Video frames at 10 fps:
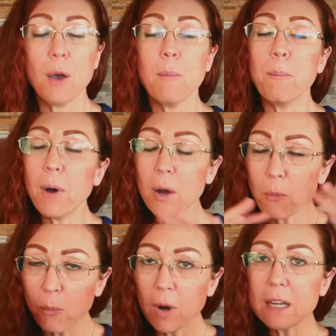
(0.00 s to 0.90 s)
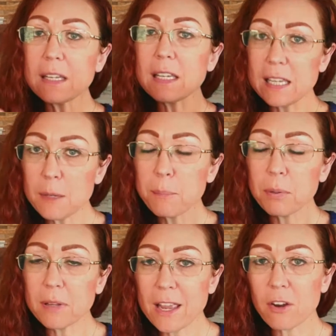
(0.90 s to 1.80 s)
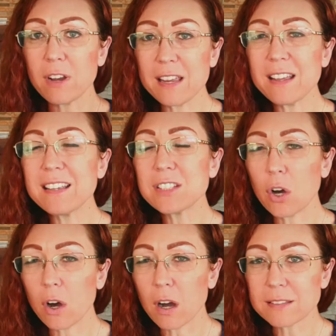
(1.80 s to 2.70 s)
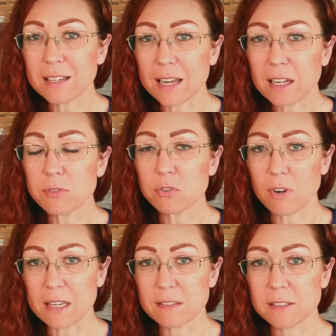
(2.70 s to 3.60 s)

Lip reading: but one key player is oxidative stress.